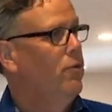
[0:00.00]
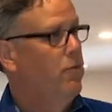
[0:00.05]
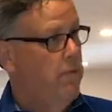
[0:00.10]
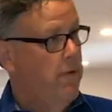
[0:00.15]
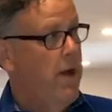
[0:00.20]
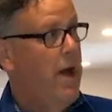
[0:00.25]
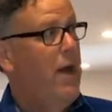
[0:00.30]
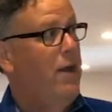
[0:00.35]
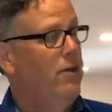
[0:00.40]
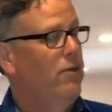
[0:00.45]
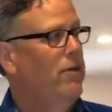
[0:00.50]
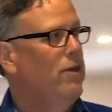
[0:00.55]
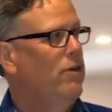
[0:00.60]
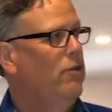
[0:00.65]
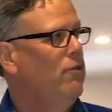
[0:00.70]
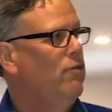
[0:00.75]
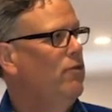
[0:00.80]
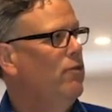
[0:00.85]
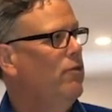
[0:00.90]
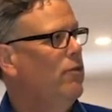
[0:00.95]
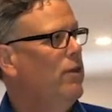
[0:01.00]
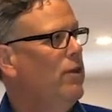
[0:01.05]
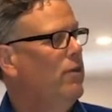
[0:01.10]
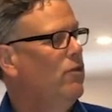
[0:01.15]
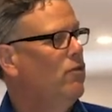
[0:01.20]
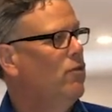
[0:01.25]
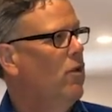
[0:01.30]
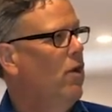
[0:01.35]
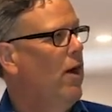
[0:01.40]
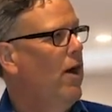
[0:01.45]
We added these
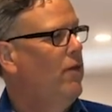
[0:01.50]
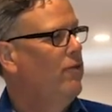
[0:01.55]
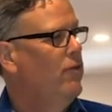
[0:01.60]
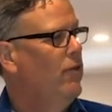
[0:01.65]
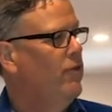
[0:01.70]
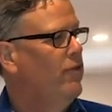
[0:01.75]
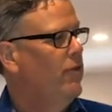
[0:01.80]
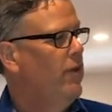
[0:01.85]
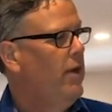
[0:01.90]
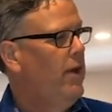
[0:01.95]
closets